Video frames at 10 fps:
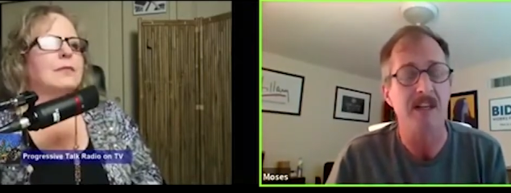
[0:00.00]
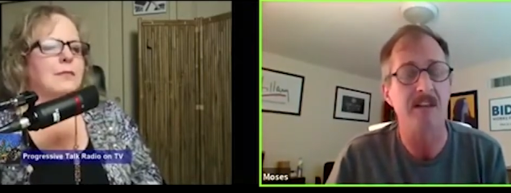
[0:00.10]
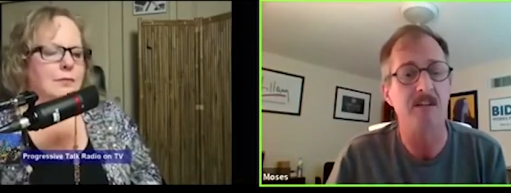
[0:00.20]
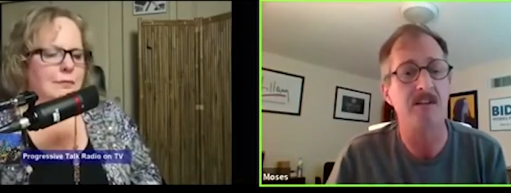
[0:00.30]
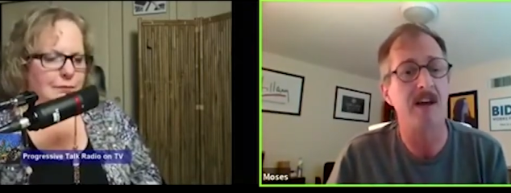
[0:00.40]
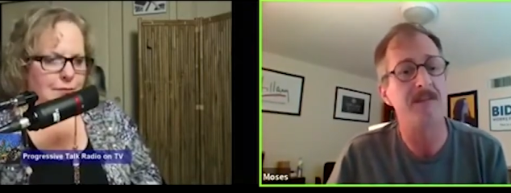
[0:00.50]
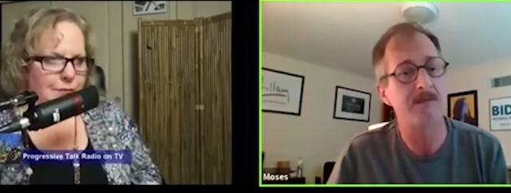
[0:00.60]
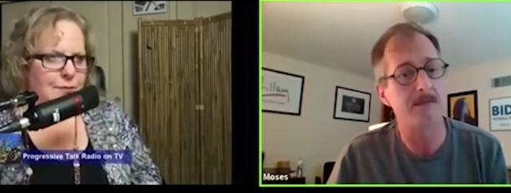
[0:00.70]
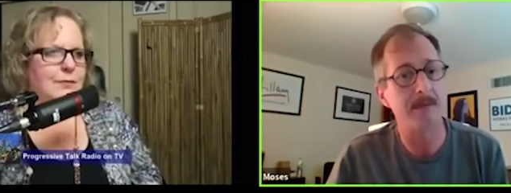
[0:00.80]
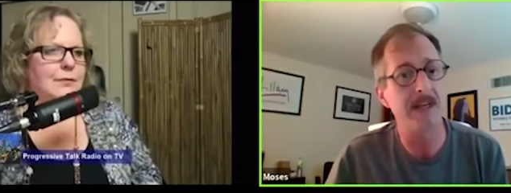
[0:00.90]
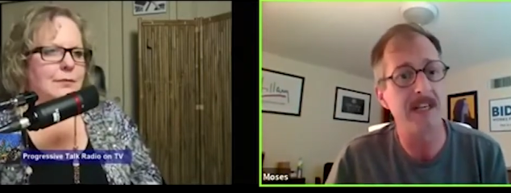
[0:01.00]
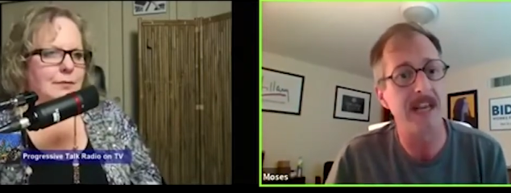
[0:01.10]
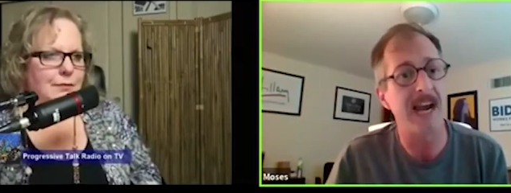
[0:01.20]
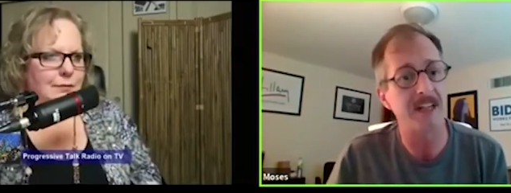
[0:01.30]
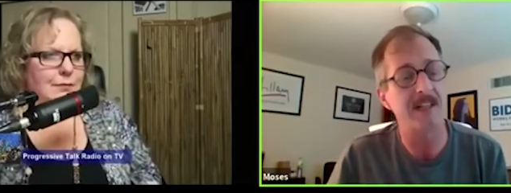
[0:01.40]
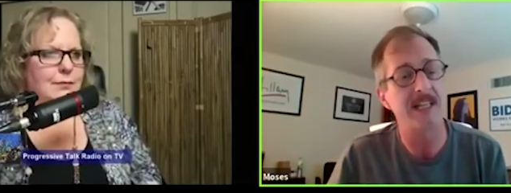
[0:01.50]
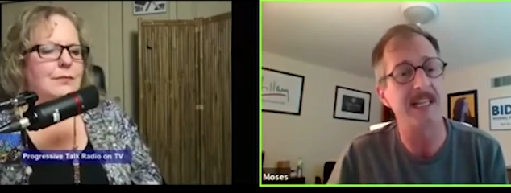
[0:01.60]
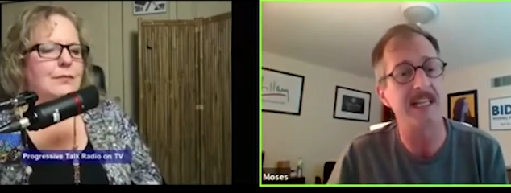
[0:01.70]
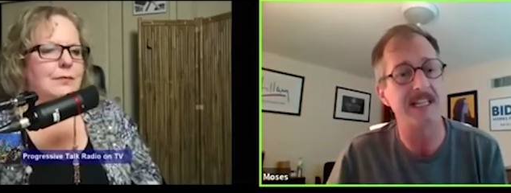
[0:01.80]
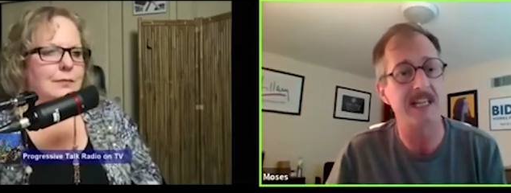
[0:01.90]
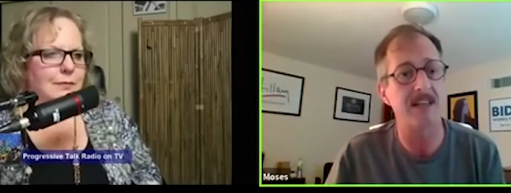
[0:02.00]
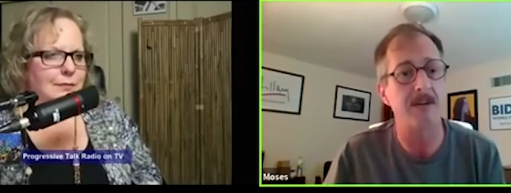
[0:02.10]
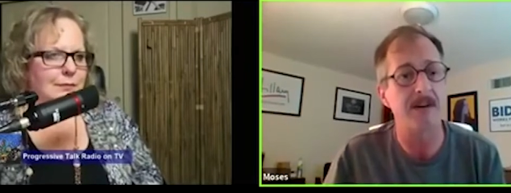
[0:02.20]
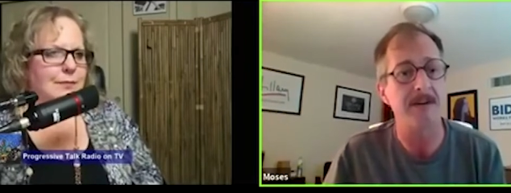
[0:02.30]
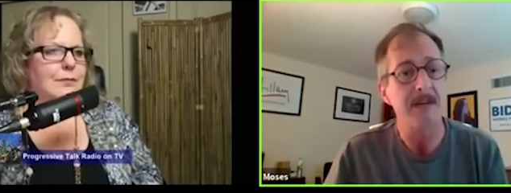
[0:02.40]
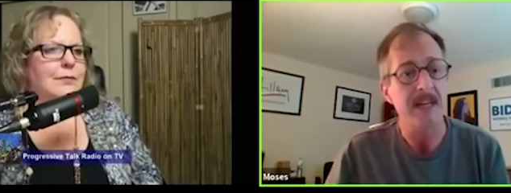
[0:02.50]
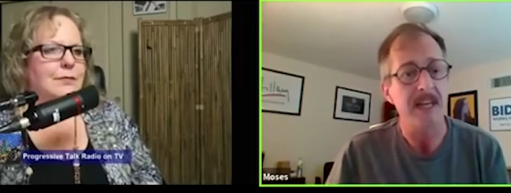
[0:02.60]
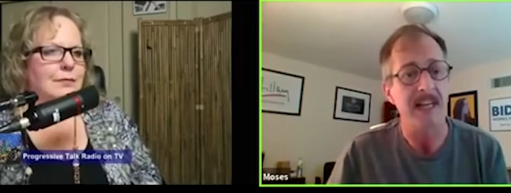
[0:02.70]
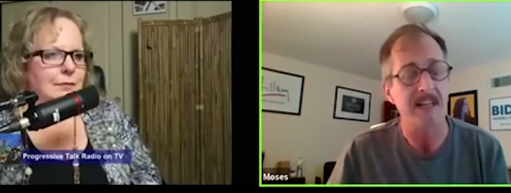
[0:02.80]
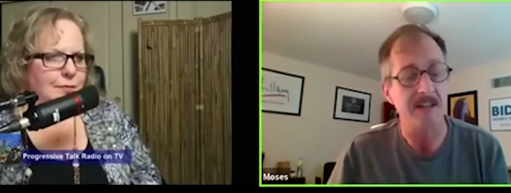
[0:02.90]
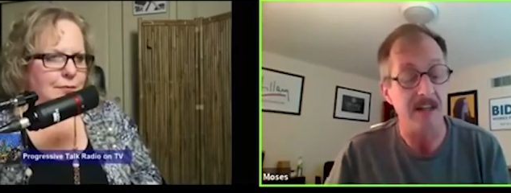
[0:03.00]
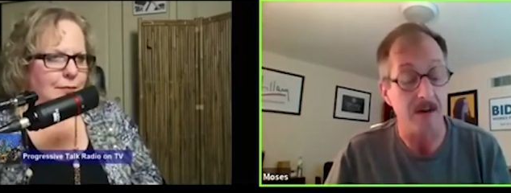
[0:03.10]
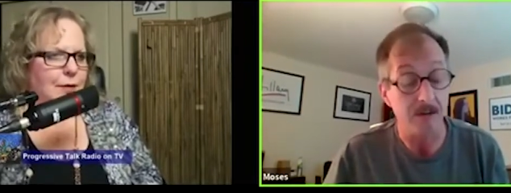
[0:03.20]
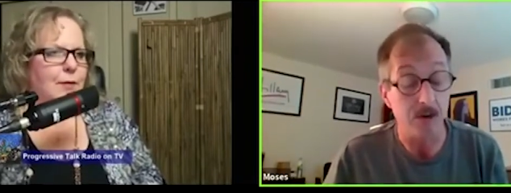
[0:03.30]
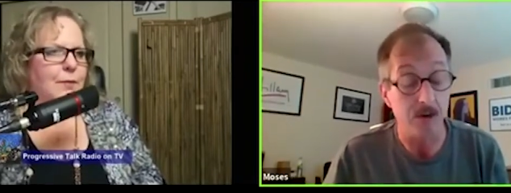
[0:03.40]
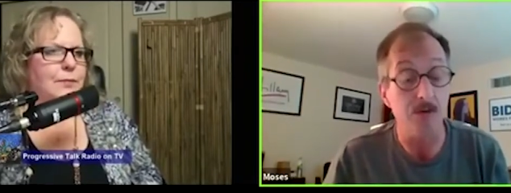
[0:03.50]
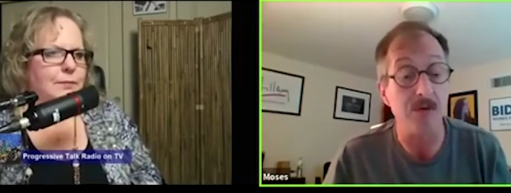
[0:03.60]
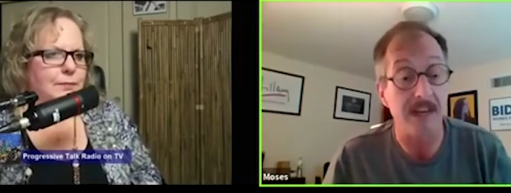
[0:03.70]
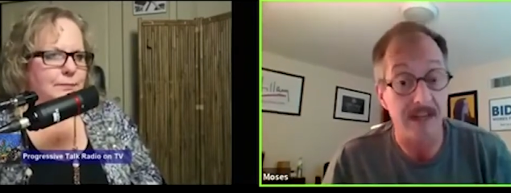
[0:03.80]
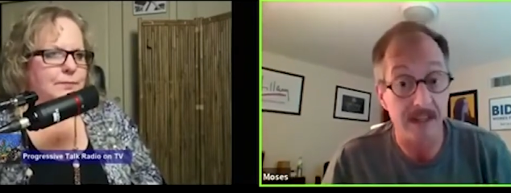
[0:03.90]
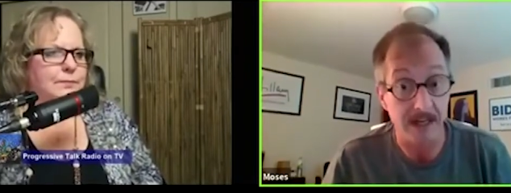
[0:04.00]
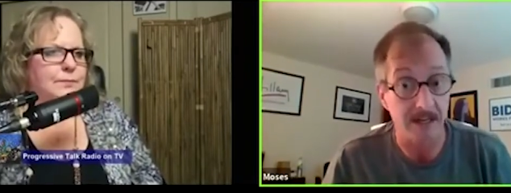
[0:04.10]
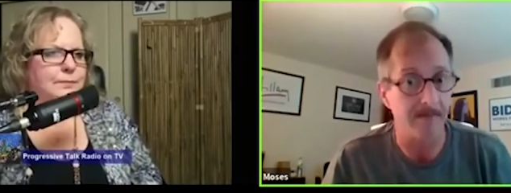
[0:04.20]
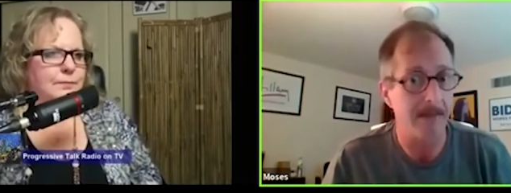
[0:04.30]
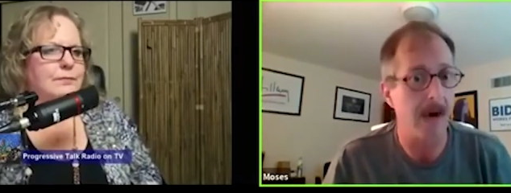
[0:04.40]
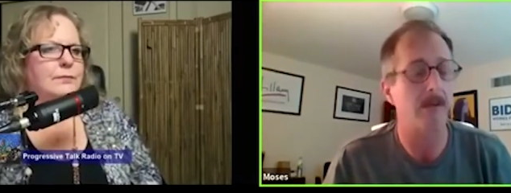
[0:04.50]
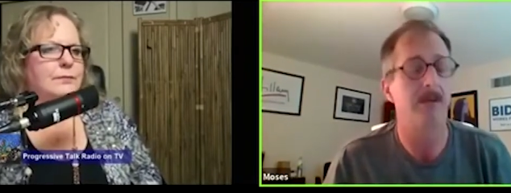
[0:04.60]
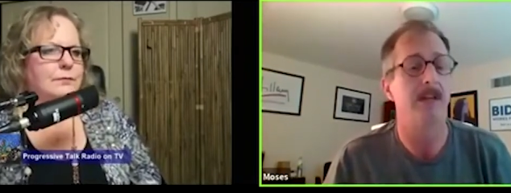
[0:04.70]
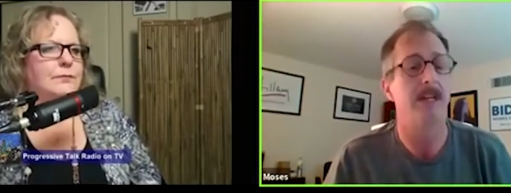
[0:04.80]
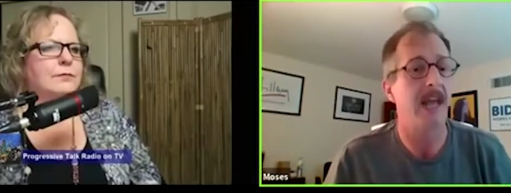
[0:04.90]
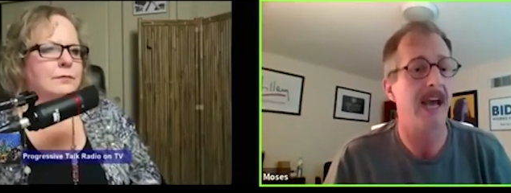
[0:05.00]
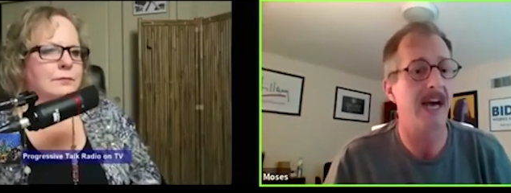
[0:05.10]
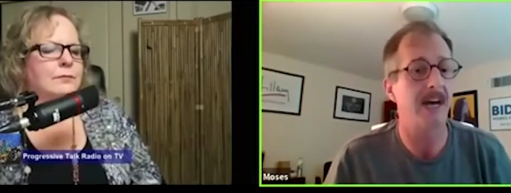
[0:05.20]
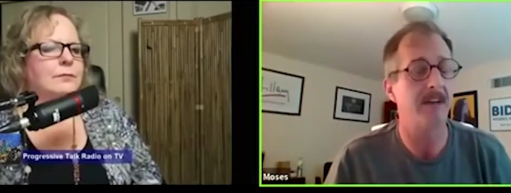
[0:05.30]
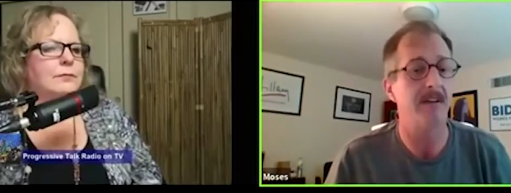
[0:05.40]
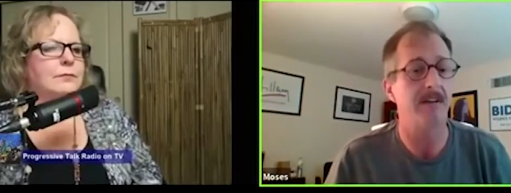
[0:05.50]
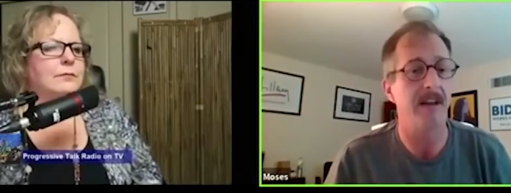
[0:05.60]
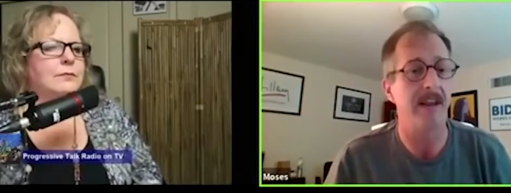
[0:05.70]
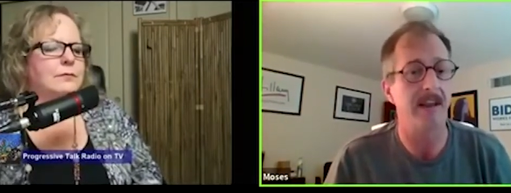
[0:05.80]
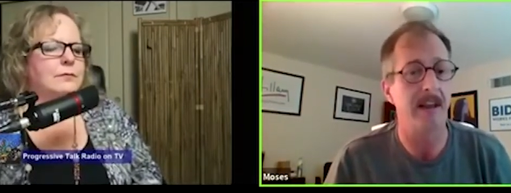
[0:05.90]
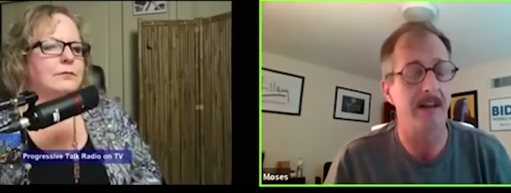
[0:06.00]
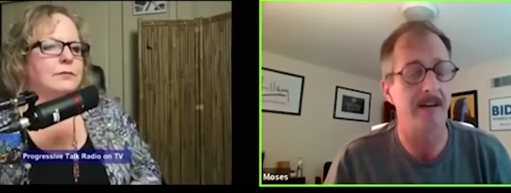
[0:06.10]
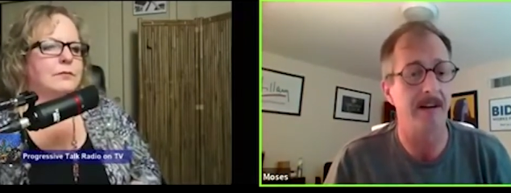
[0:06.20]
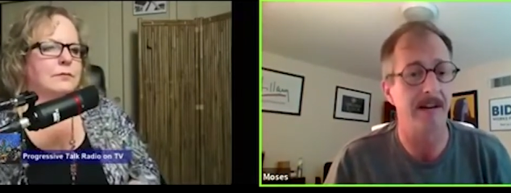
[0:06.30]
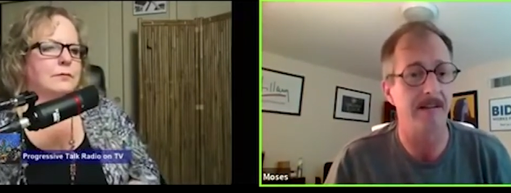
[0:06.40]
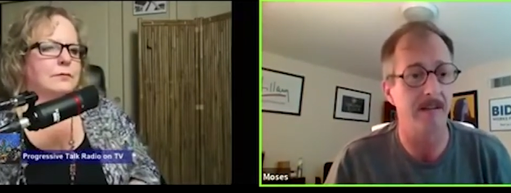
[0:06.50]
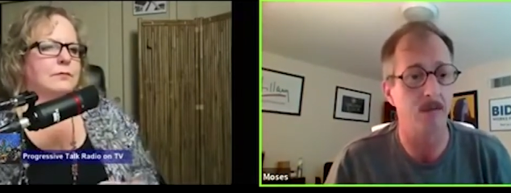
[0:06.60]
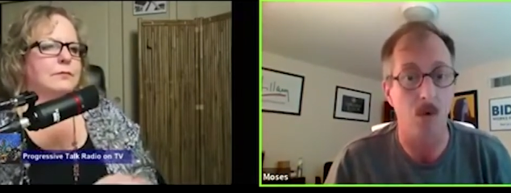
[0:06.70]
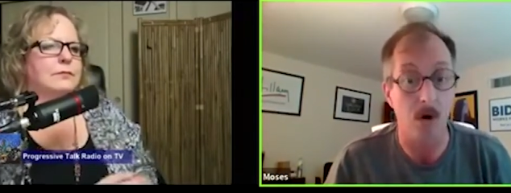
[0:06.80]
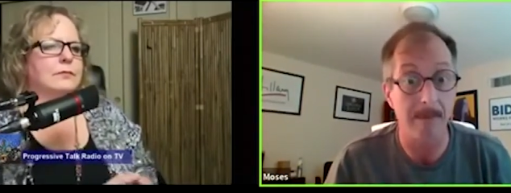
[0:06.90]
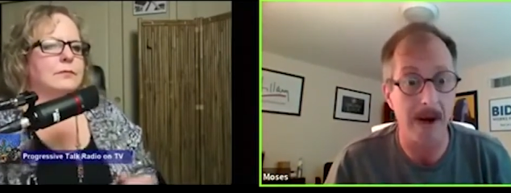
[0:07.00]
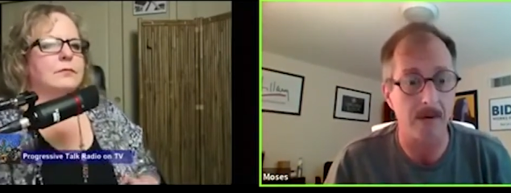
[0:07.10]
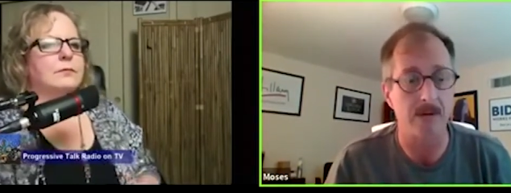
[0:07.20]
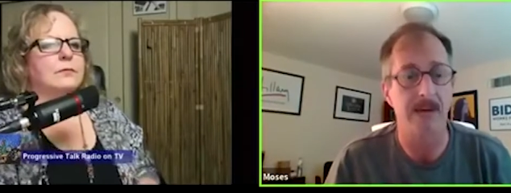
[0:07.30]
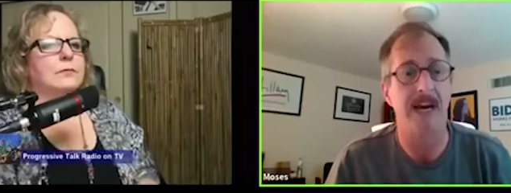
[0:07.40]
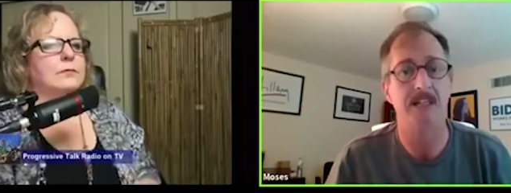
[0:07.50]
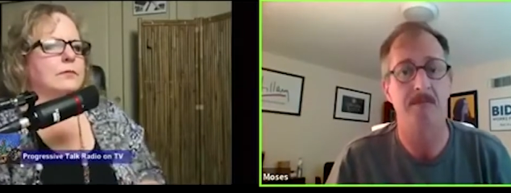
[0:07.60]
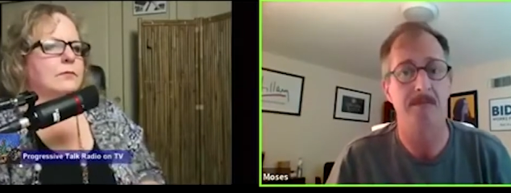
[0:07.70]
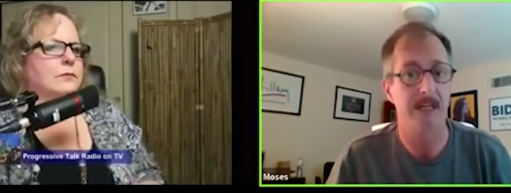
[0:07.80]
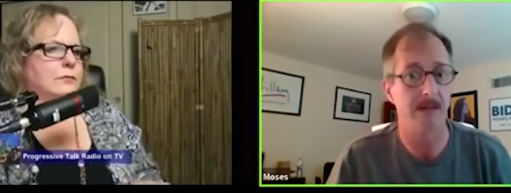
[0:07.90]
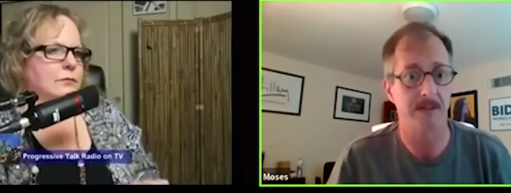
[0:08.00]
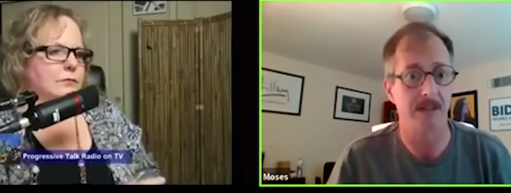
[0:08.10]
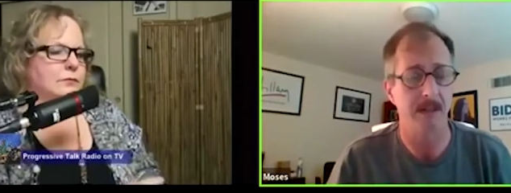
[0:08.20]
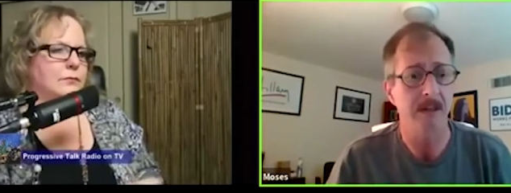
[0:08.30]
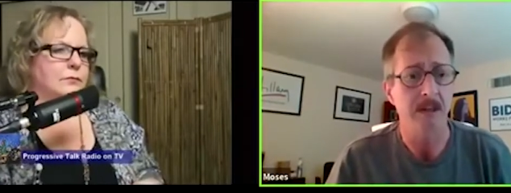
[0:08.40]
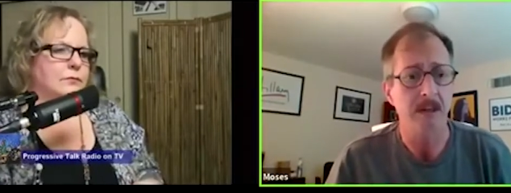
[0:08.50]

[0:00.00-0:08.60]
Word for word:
Speaker 1: You know, God forbid he actually get together and and you know use that executive power that he has and and and, and the War Powers Act to be able to